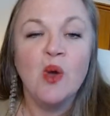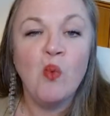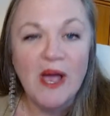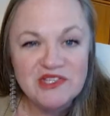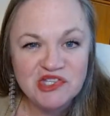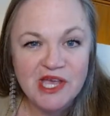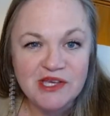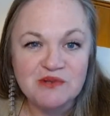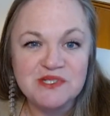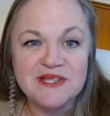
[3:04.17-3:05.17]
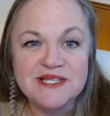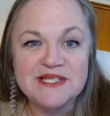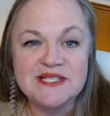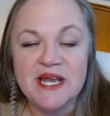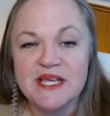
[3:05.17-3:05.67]
Why GAO did this
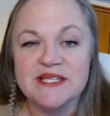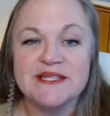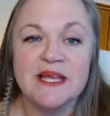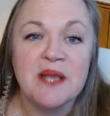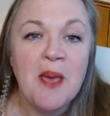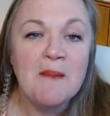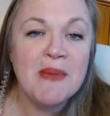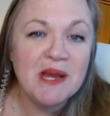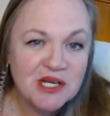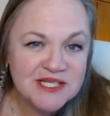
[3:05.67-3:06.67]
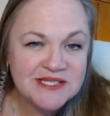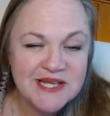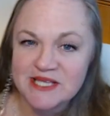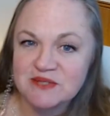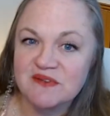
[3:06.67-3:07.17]
study? It said, MARAD is
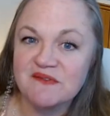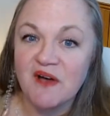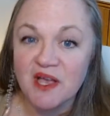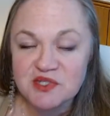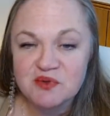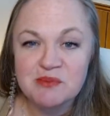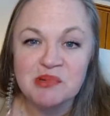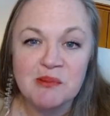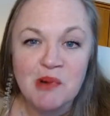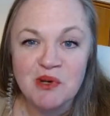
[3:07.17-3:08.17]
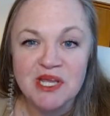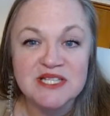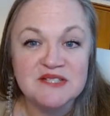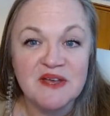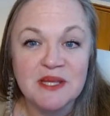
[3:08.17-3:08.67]
tasked with fostering, promoting,
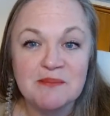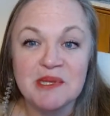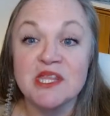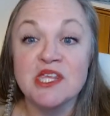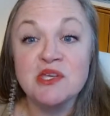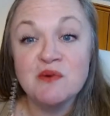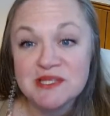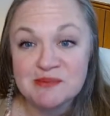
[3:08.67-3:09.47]
and developing the U.S.